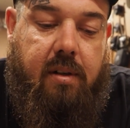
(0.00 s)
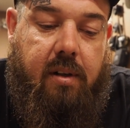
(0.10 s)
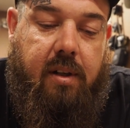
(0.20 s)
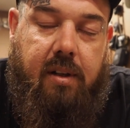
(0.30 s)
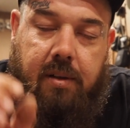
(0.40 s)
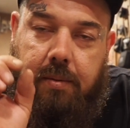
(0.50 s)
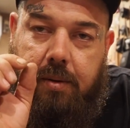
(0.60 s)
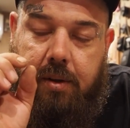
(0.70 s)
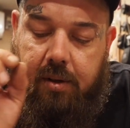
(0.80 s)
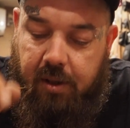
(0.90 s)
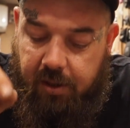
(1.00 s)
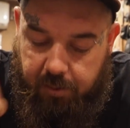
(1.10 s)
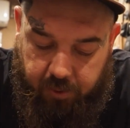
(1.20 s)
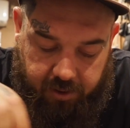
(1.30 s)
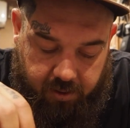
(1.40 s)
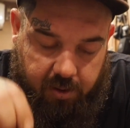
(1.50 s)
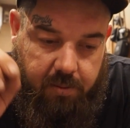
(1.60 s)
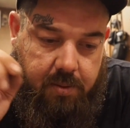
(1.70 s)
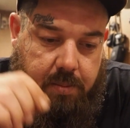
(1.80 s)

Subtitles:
like the little knot. I like the welded loop to